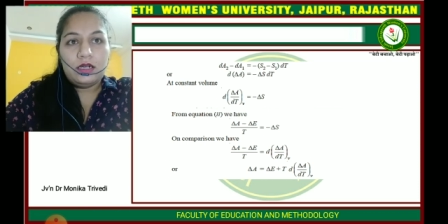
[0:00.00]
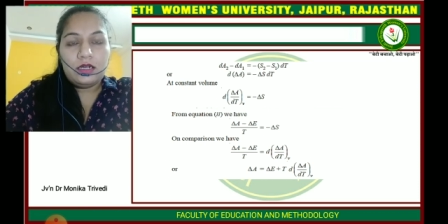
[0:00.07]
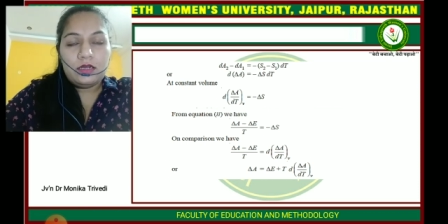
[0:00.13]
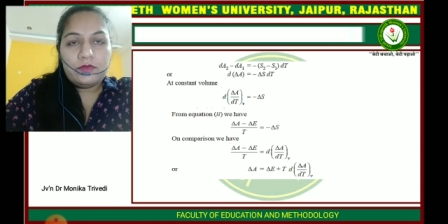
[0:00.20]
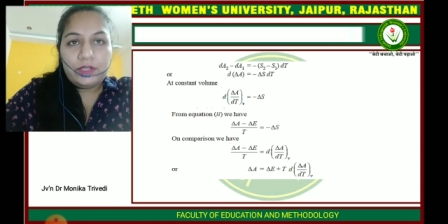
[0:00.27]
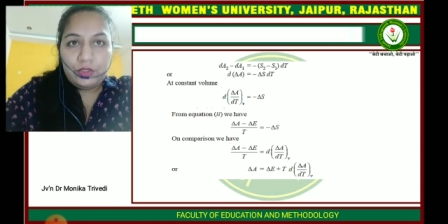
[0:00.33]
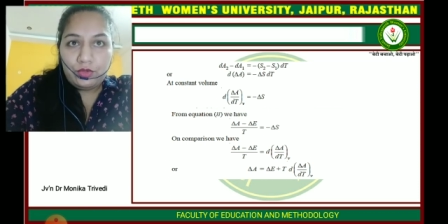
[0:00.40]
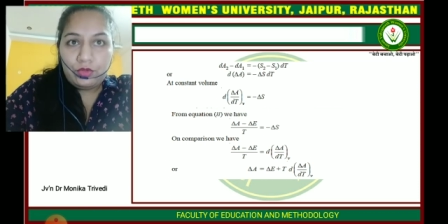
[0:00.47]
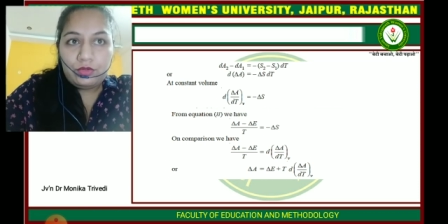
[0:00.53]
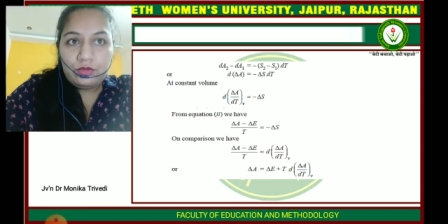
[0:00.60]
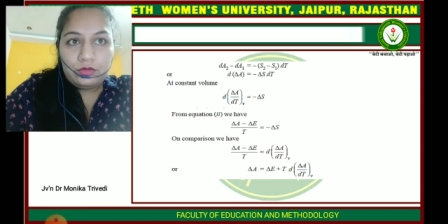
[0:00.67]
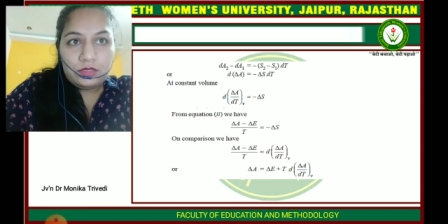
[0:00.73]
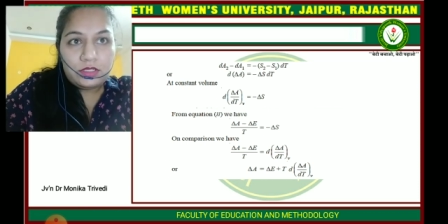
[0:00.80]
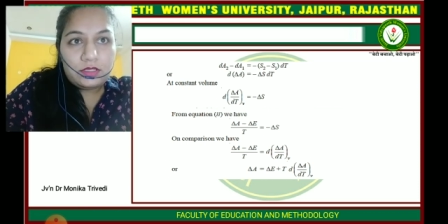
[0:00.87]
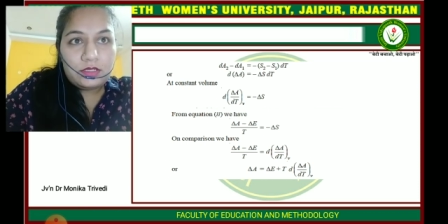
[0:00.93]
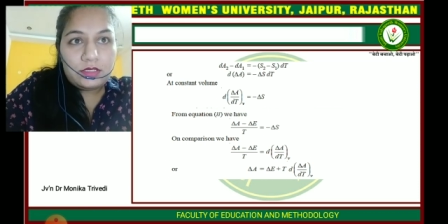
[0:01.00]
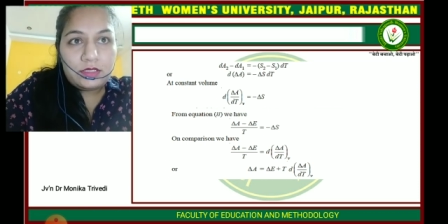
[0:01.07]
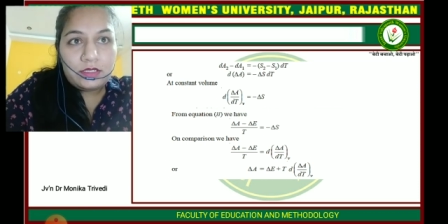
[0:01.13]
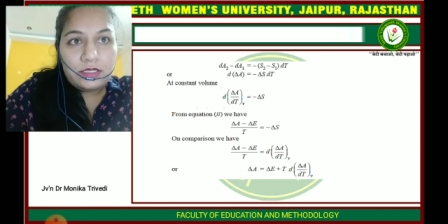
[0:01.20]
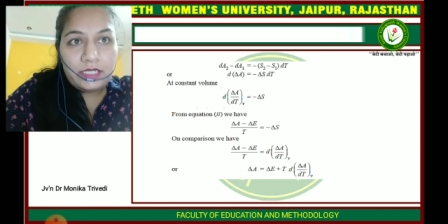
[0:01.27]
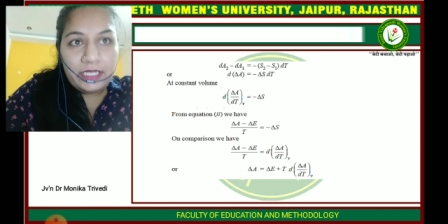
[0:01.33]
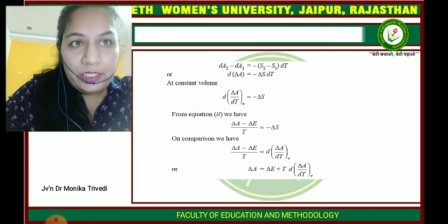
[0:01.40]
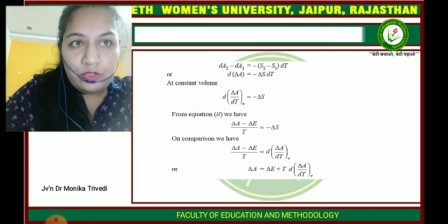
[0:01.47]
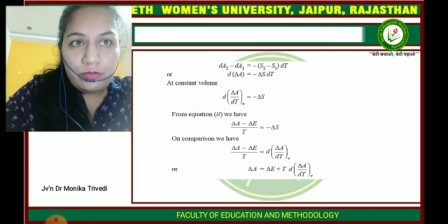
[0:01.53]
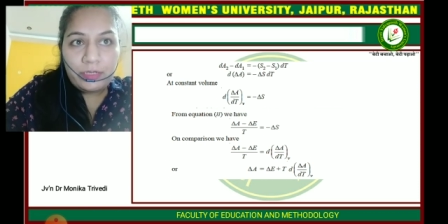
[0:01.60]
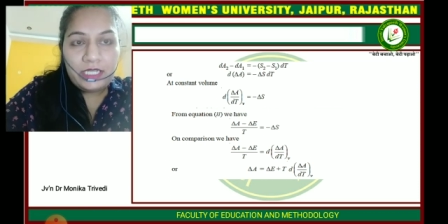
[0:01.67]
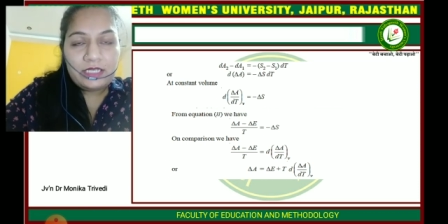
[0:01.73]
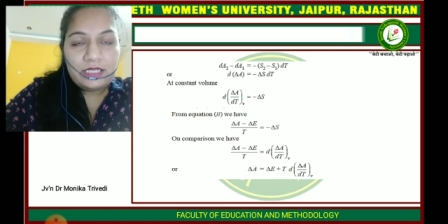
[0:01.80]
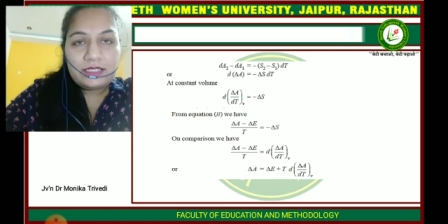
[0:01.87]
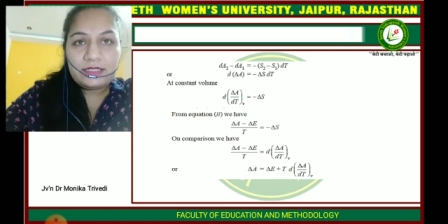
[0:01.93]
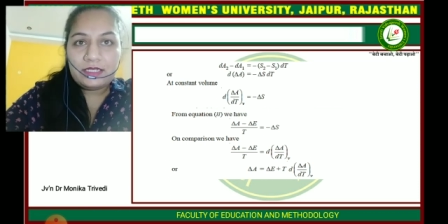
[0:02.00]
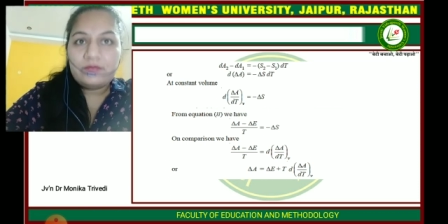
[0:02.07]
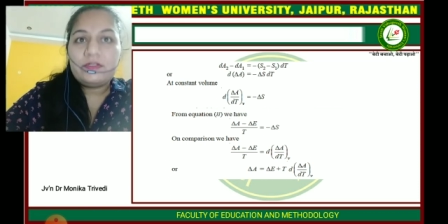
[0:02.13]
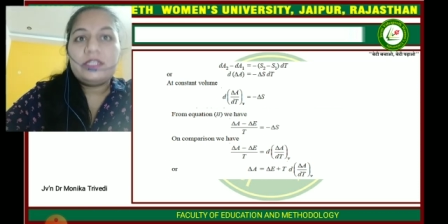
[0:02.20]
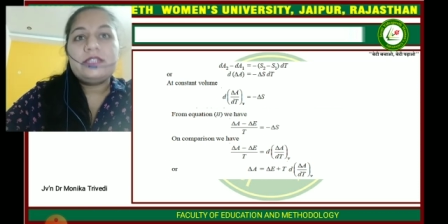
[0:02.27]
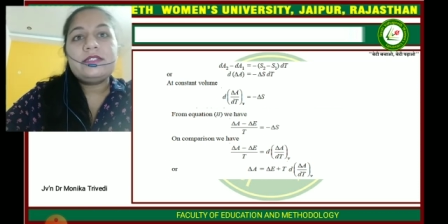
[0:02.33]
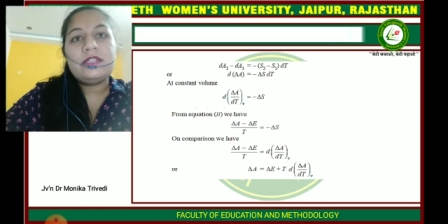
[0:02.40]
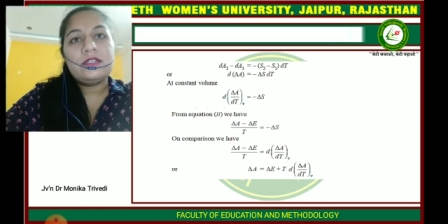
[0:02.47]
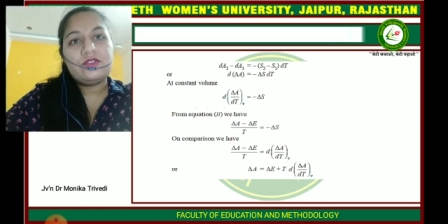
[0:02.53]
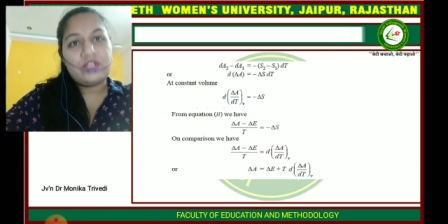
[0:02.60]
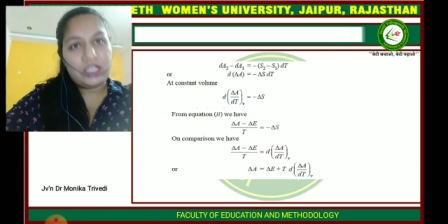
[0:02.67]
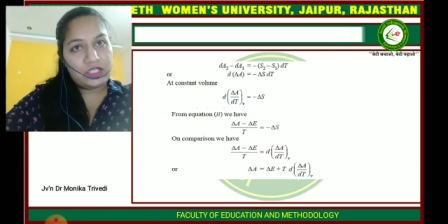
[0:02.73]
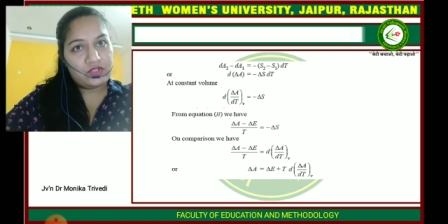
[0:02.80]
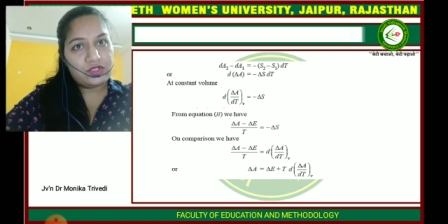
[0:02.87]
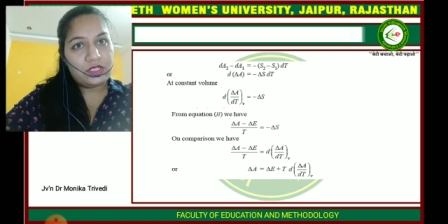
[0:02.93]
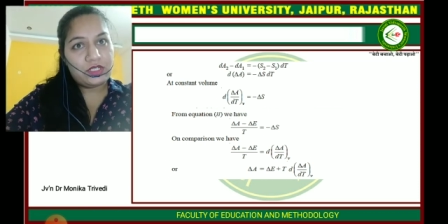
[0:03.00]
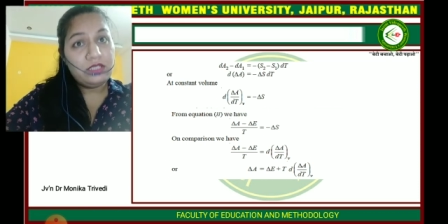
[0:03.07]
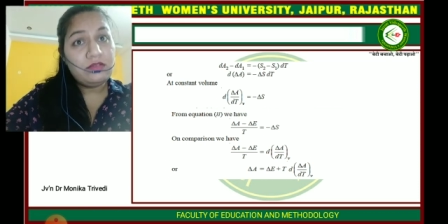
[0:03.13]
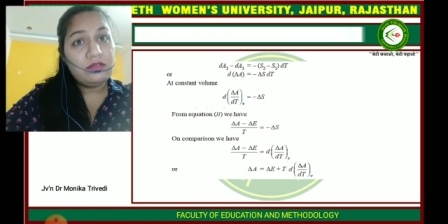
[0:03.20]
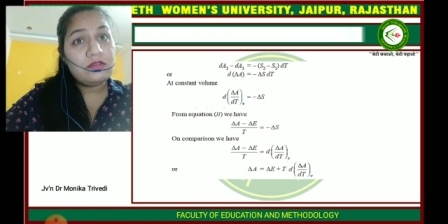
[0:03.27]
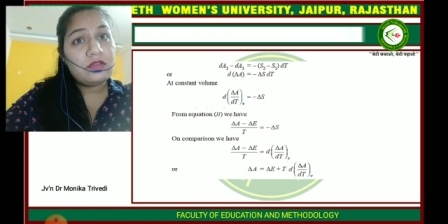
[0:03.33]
we know the A2 minus A1 is change in